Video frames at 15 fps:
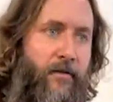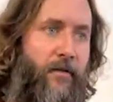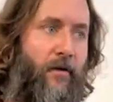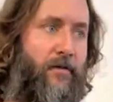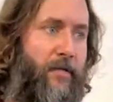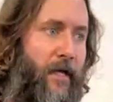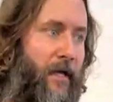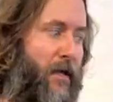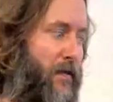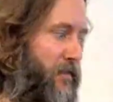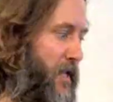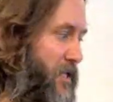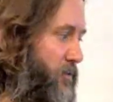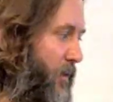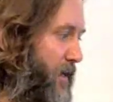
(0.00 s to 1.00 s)
So it's like,
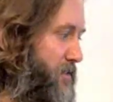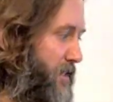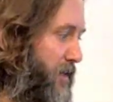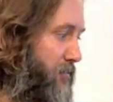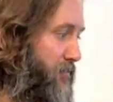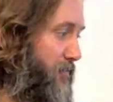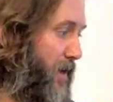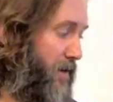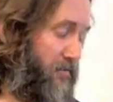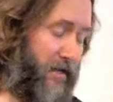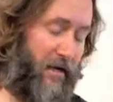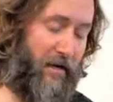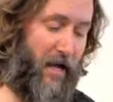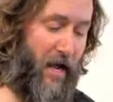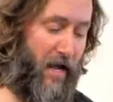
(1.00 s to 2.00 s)
that's why it's like, I'll
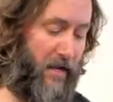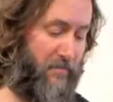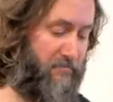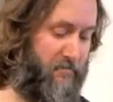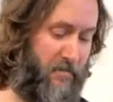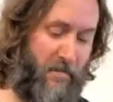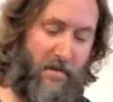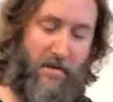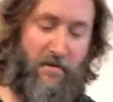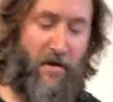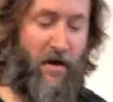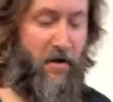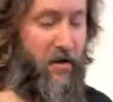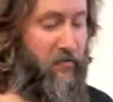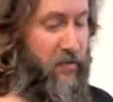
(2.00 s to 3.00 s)
get a guy,
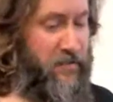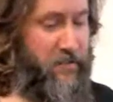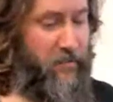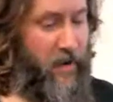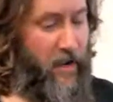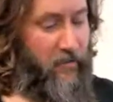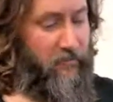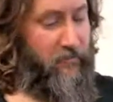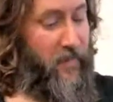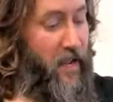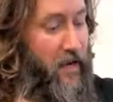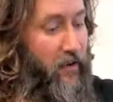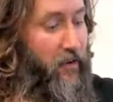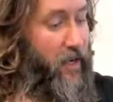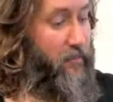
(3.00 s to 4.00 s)
I'll rinse him out,
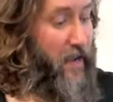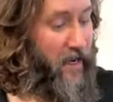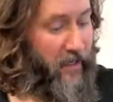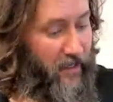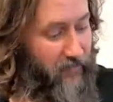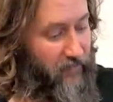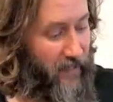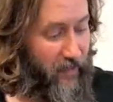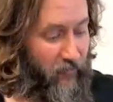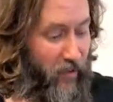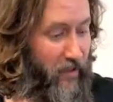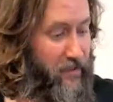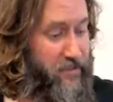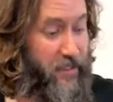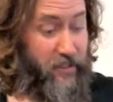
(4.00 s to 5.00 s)
and I'll come back and like,
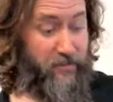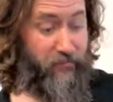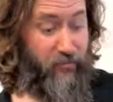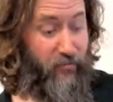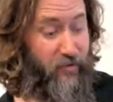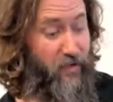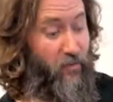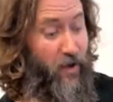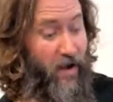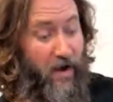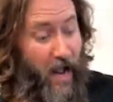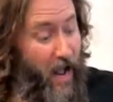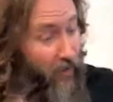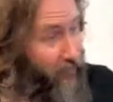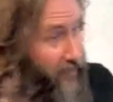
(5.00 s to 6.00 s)
while his hair's pretty
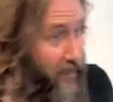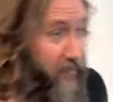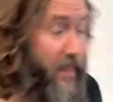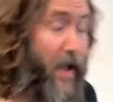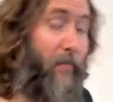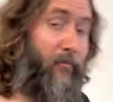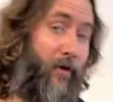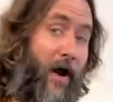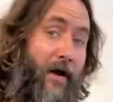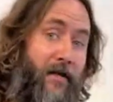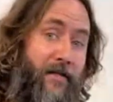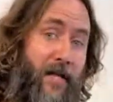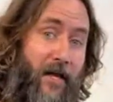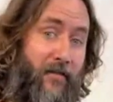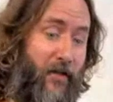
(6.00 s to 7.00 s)
wet, I'll get that
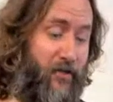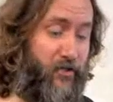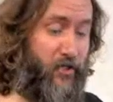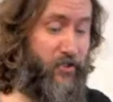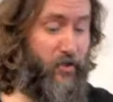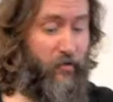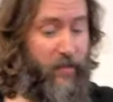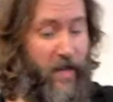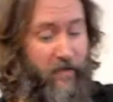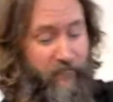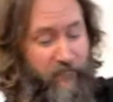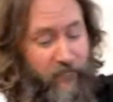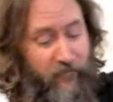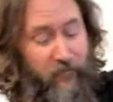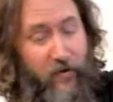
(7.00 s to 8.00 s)
product in there just so
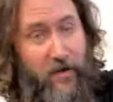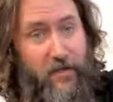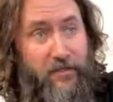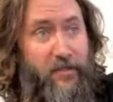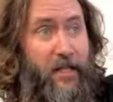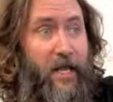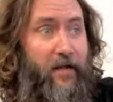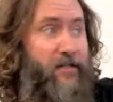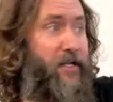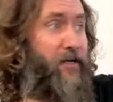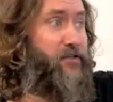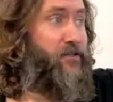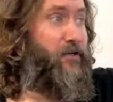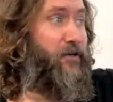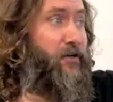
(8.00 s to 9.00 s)
that frizz and that
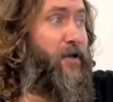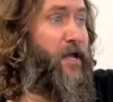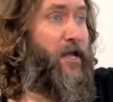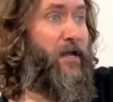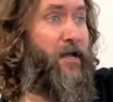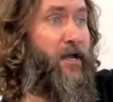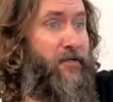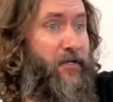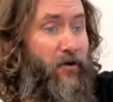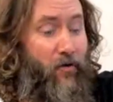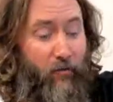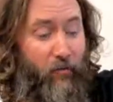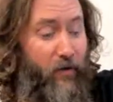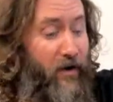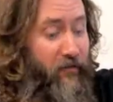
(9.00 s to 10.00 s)
texture, you
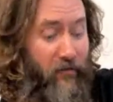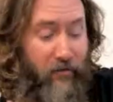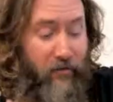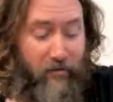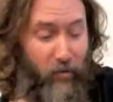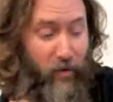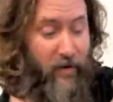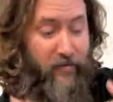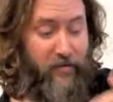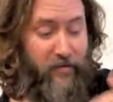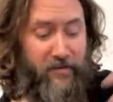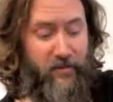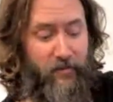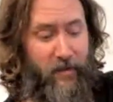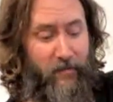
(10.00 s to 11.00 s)
know, or whatever
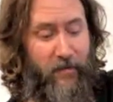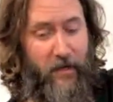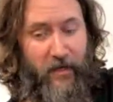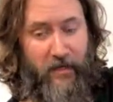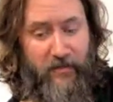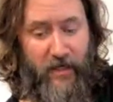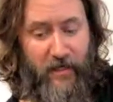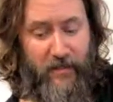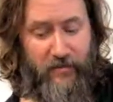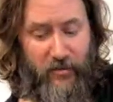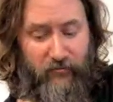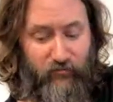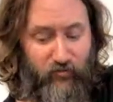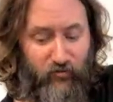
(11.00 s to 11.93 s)
the texture may be, it can kind of